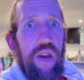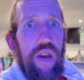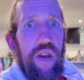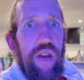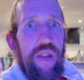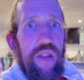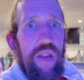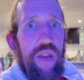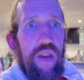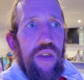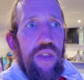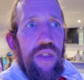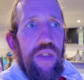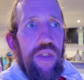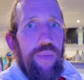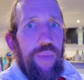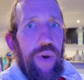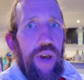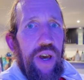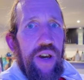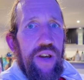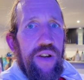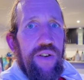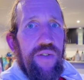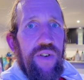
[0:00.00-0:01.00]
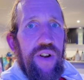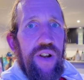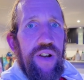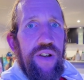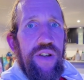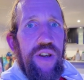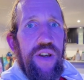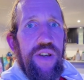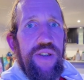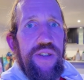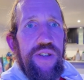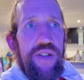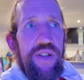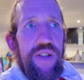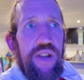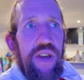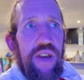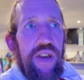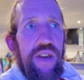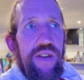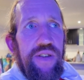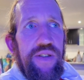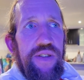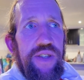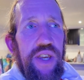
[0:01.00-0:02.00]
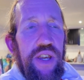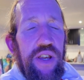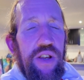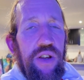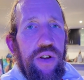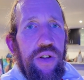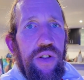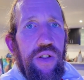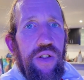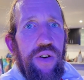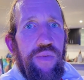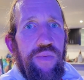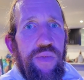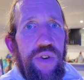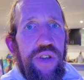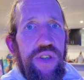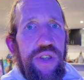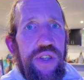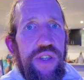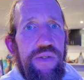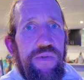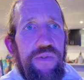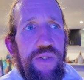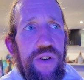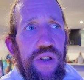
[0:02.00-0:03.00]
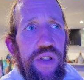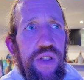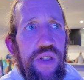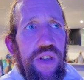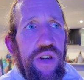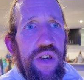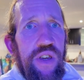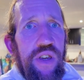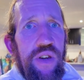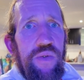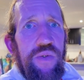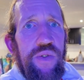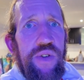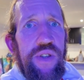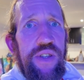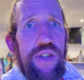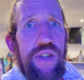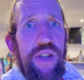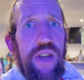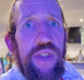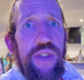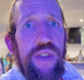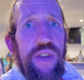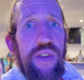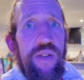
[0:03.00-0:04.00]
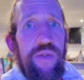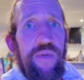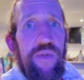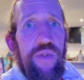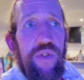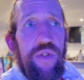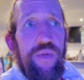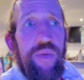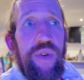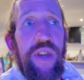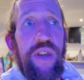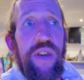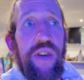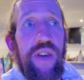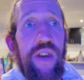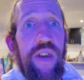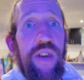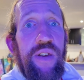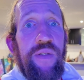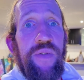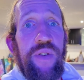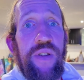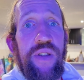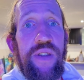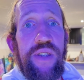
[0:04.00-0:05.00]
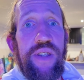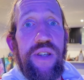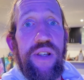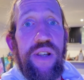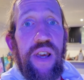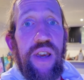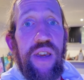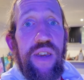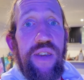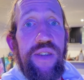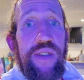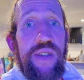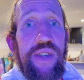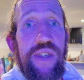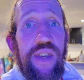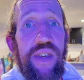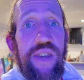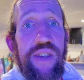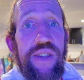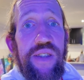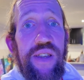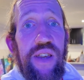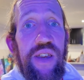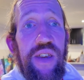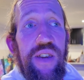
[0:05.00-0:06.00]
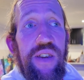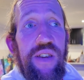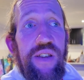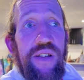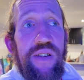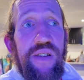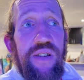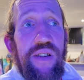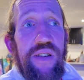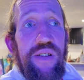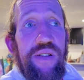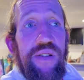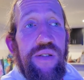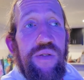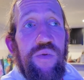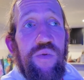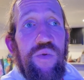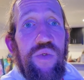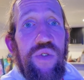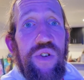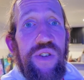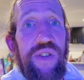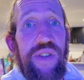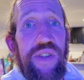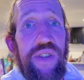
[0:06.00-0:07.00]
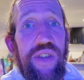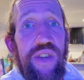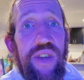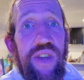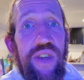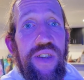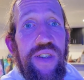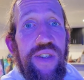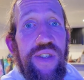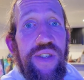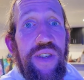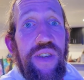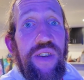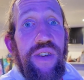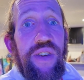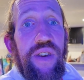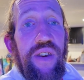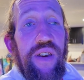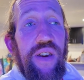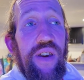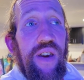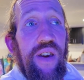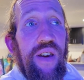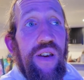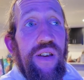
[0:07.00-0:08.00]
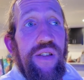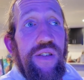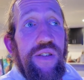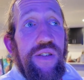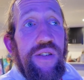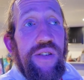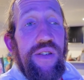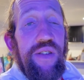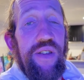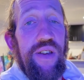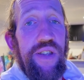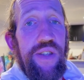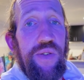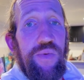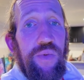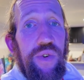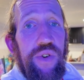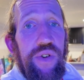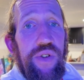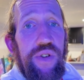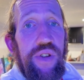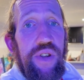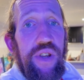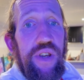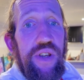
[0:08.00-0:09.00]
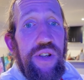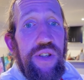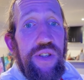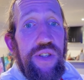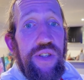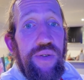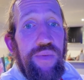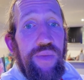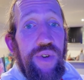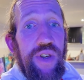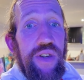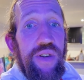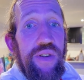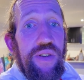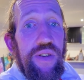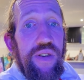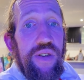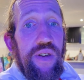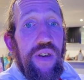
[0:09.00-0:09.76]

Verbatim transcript: And like the park run yesterday, 10 kilometers felt like it was nothing for me. Even today, 16, it was easy, and that's what it needed to be.